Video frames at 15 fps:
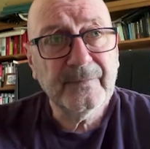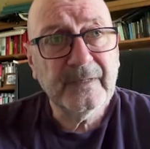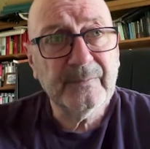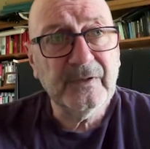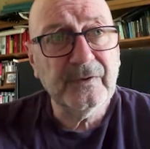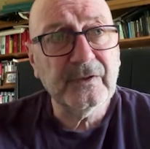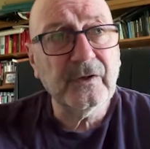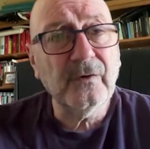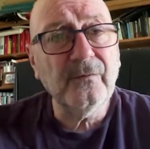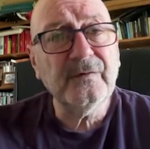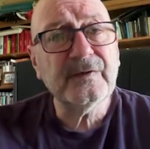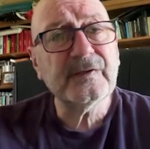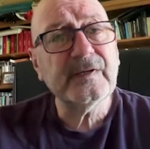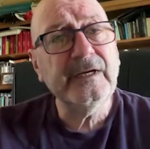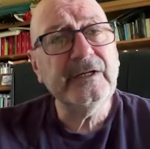But the
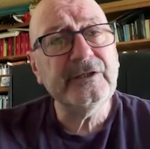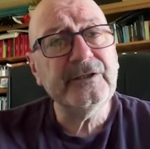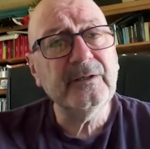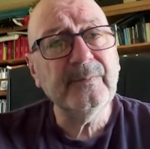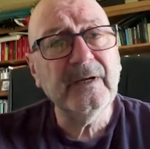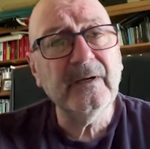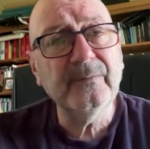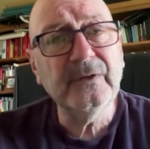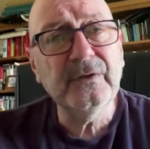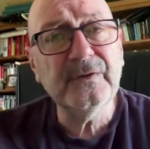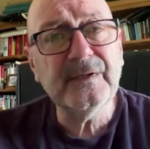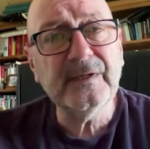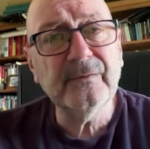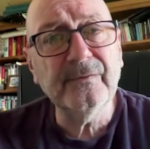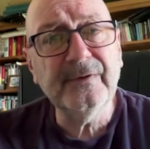conversation about
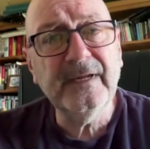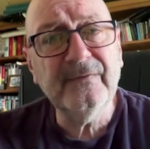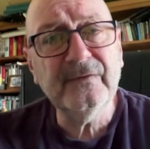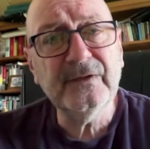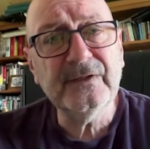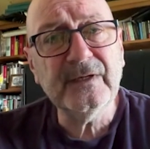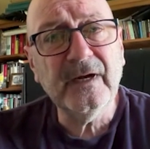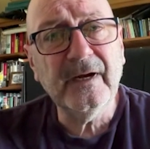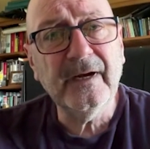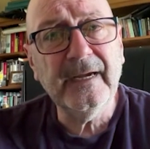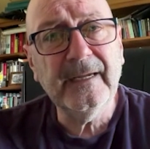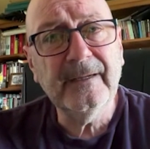music will never die.